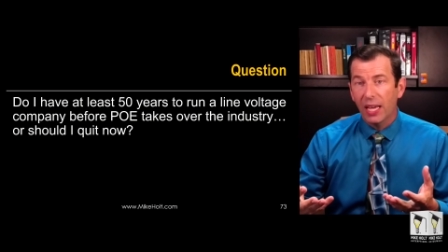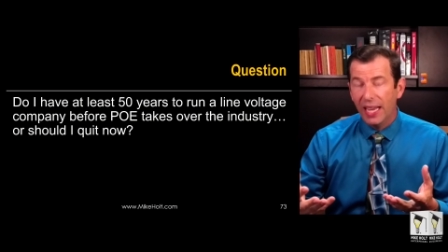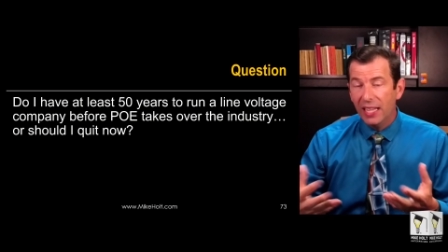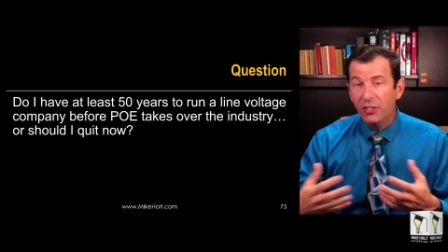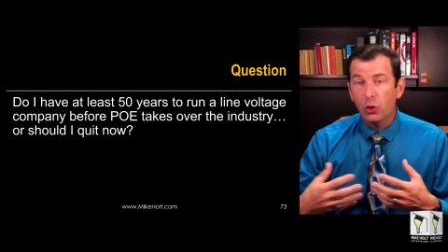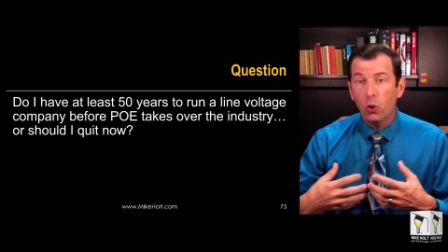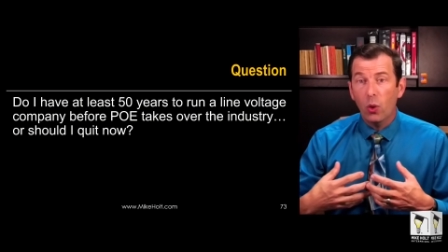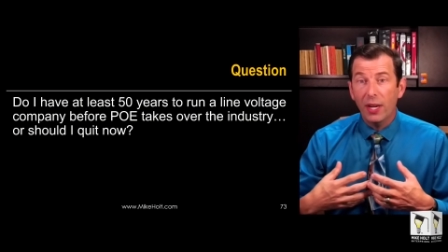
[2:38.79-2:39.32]

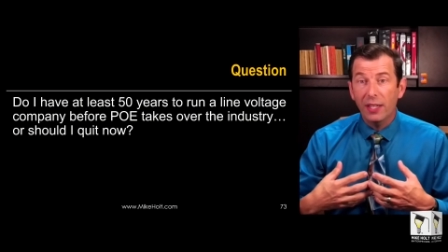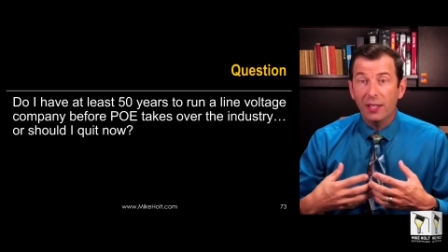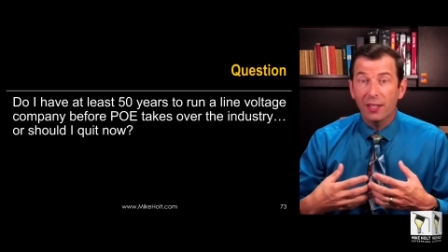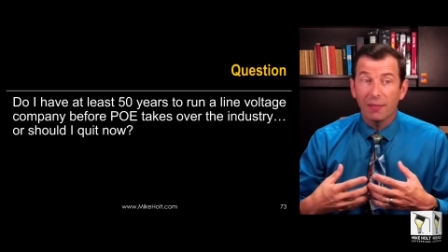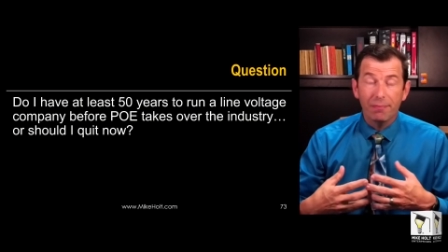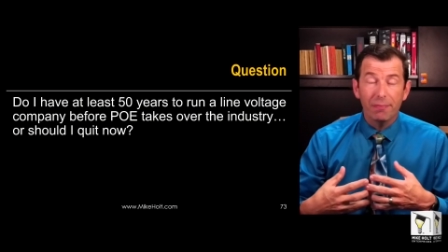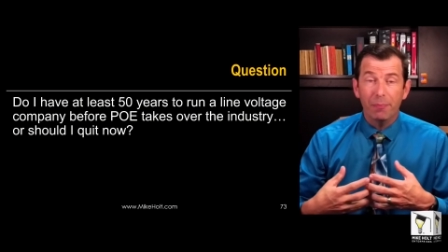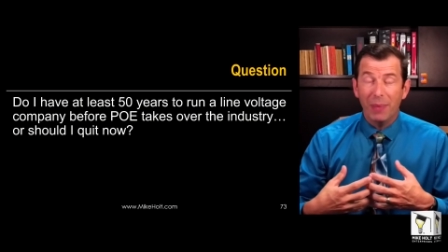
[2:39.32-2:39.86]
it's going
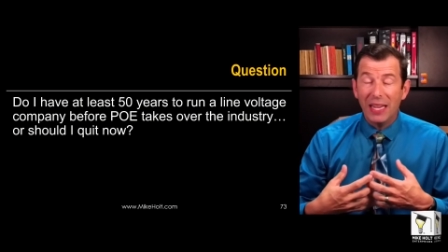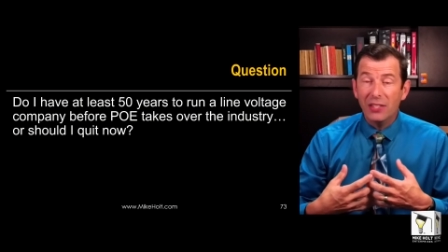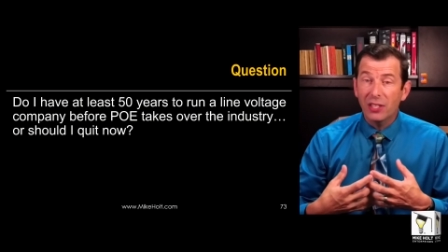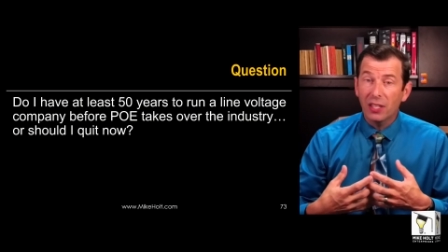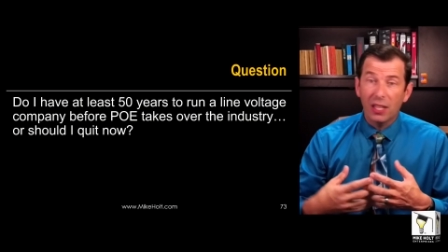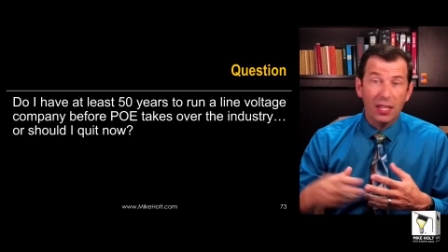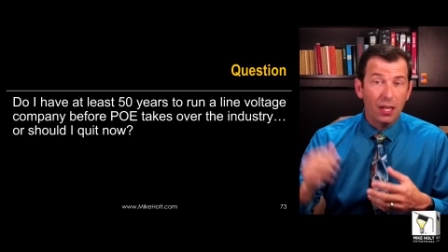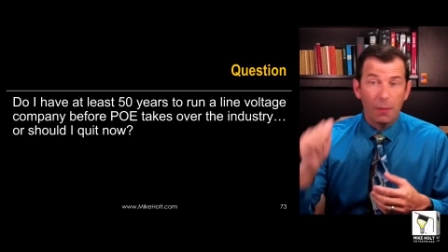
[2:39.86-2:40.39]
to
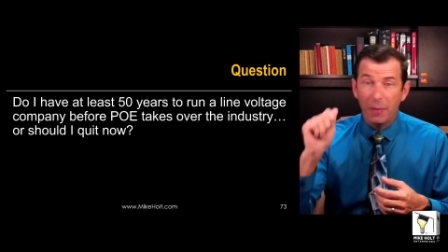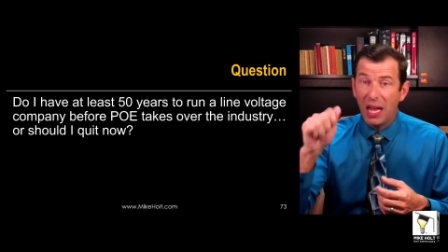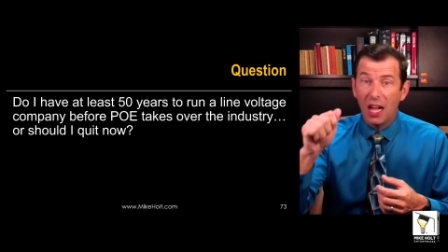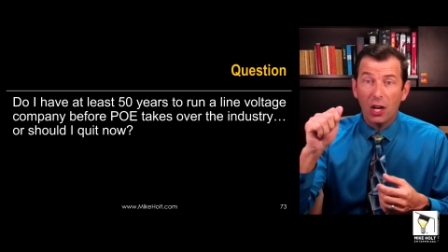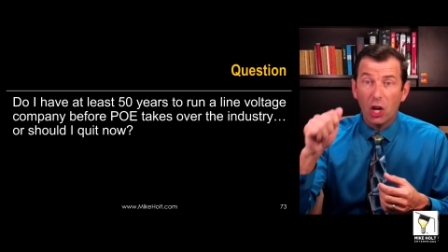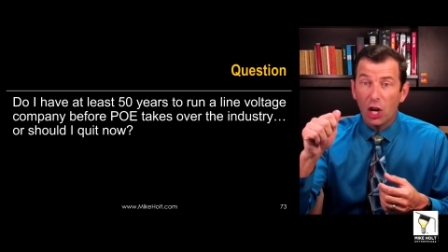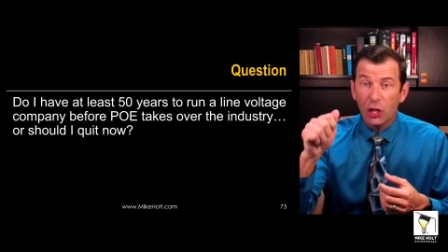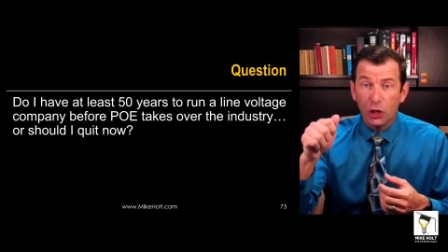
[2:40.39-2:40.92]
basically come
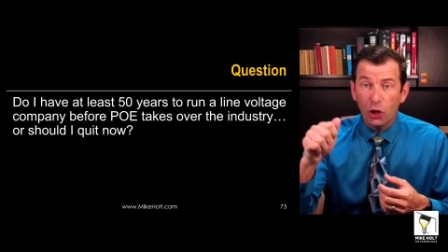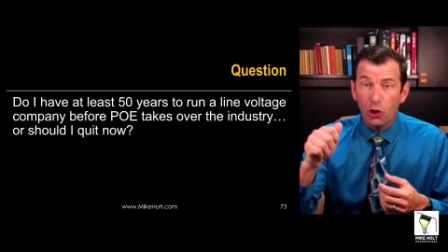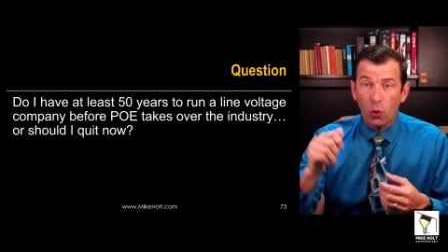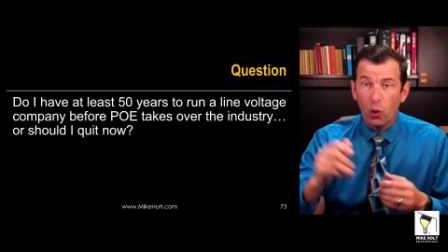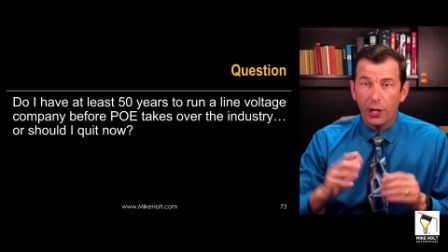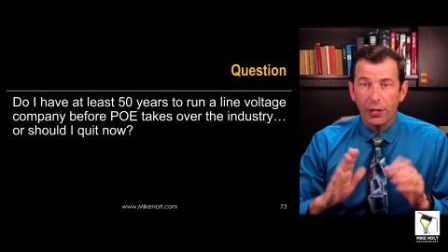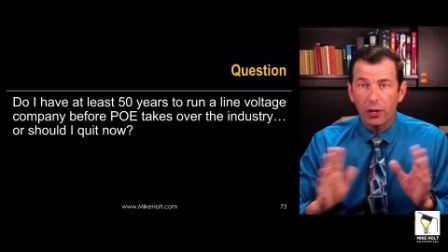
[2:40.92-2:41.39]
knock on your door.